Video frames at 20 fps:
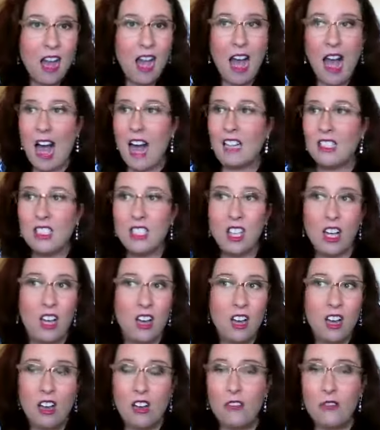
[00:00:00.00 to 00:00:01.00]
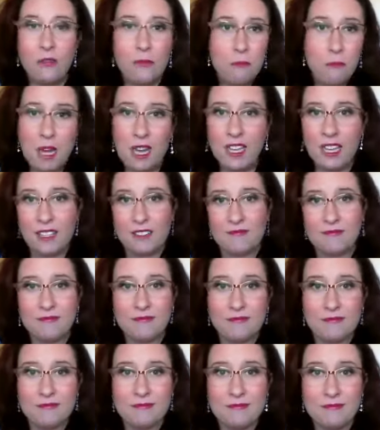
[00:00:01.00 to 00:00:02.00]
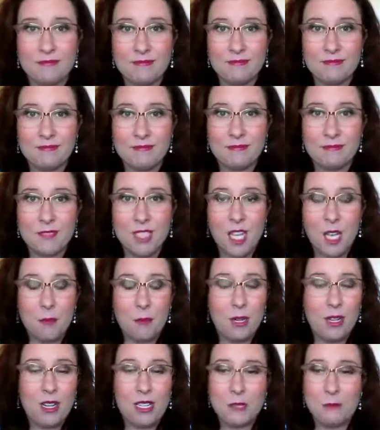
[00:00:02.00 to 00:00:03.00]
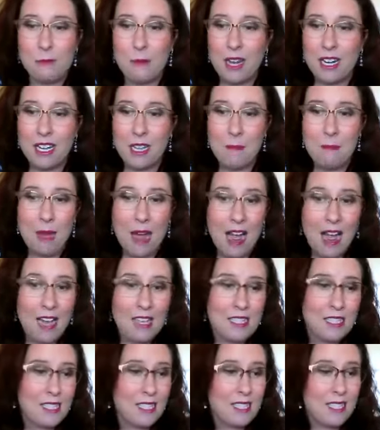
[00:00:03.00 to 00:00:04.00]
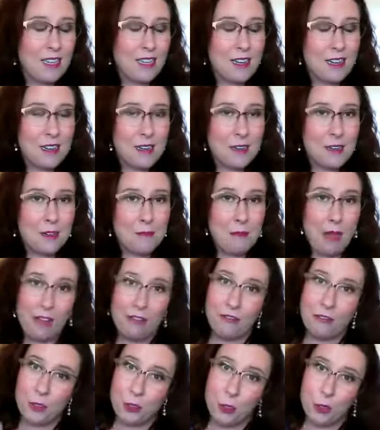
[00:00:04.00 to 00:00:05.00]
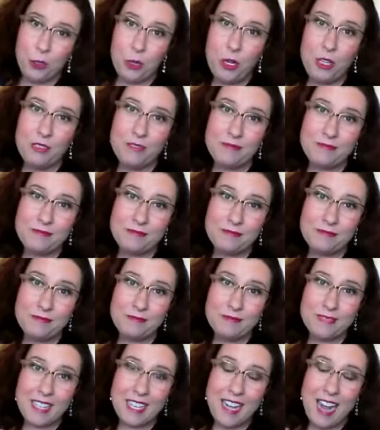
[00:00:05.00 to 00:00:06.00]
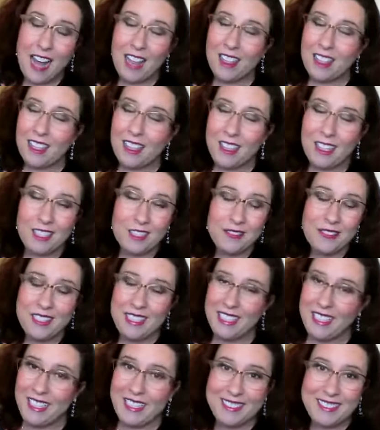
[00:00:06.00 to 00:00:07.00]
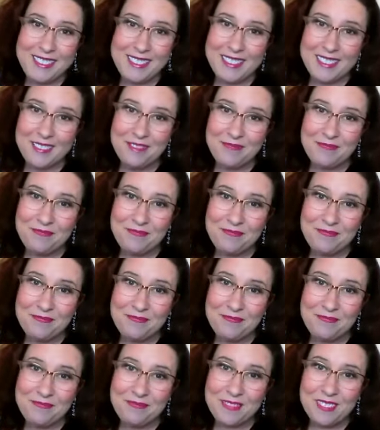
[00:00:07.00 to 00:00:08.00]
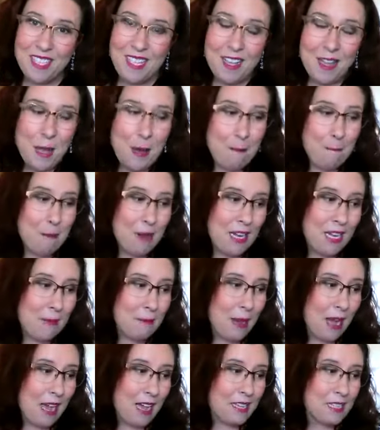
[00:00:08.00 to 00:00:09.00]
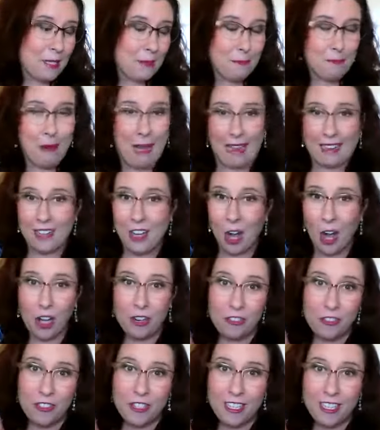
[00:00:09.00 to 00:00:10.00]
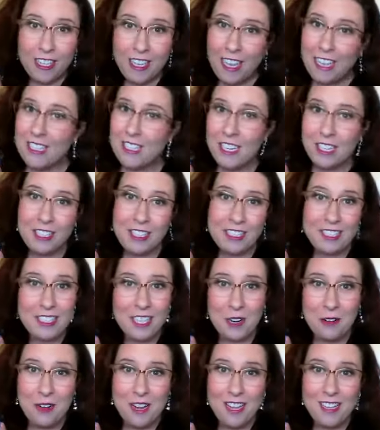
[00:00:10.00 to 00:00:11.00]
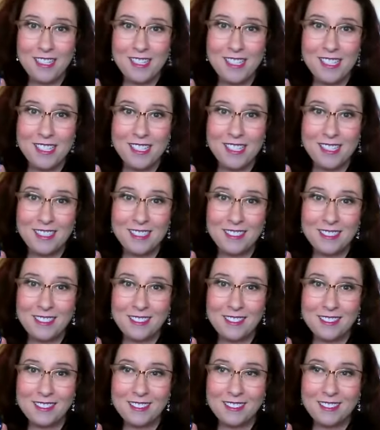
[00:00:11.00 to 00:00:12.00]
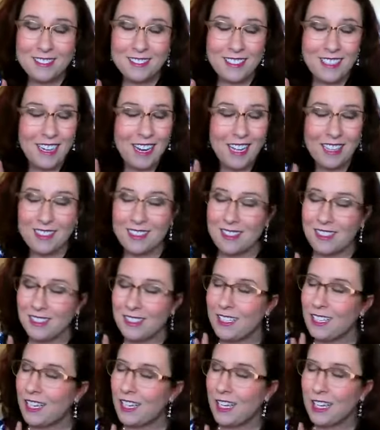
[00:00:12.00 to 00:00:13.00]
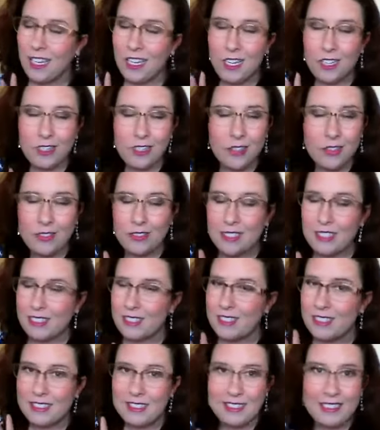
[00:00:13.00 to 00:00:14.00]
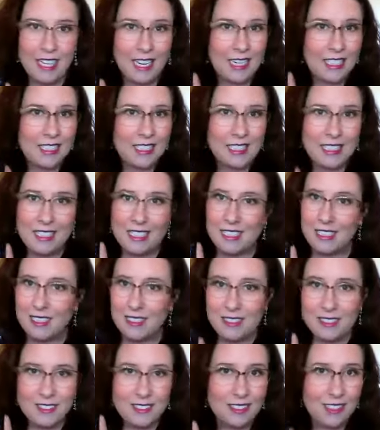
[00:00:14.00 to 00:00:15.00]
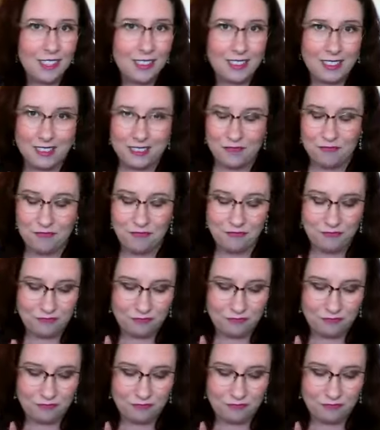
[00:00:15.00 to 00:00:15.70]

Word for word: I love money because money buys my food and I love to eat. Money buys my coffee at Dunkin' Donuts and I love a daily Dunkin'.